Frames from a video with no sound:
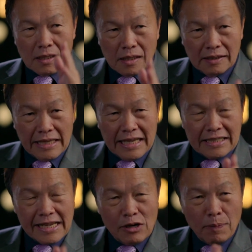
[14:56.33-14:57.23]

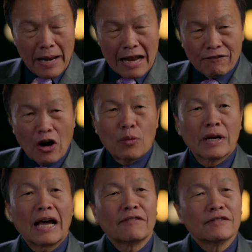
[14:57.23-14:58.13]
detailed plan for our
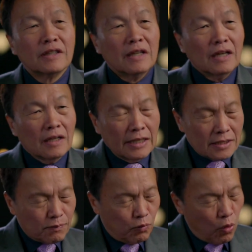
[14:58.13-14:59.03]
life.
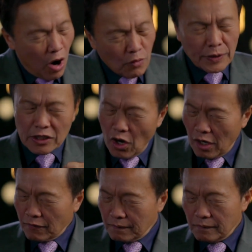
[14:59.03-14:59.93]
Let's walk with
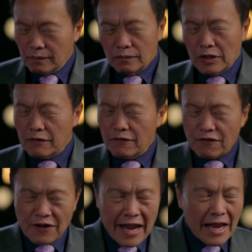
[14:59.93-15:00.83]
God with
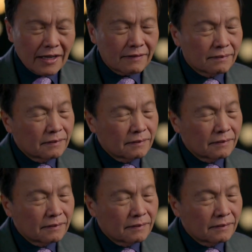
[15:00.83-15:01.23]
faith,